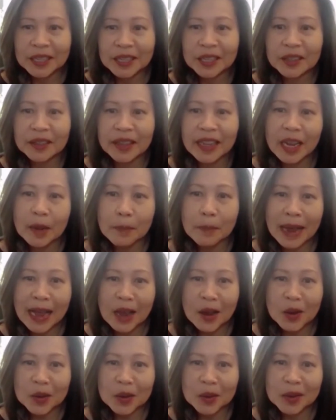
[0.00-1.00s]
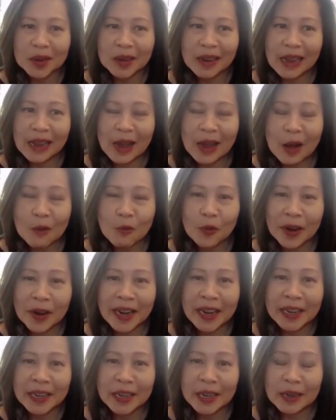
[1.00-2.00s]
just think about
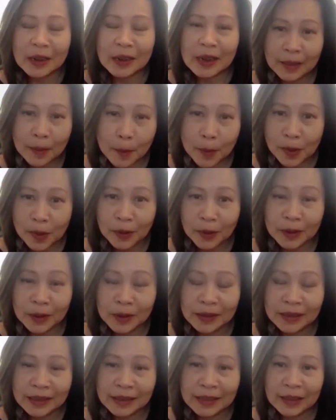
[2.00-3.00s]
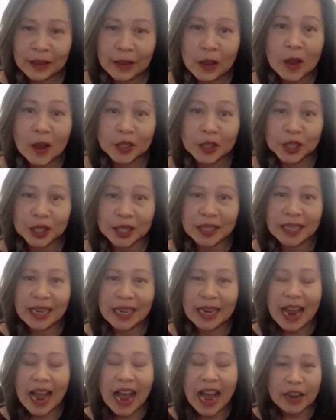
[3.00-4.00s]
when Apple launched
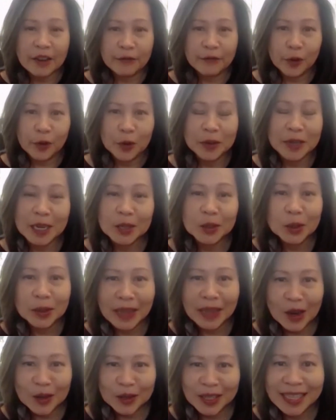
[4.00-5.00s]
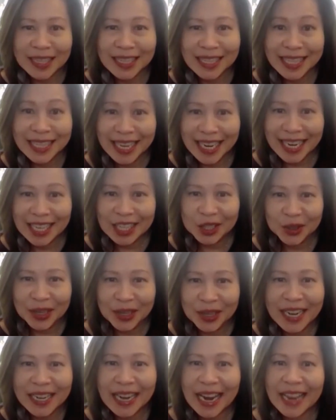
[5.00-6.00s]
iPhone in 2006,
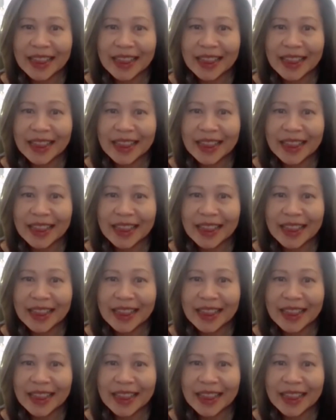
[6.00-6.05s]
right?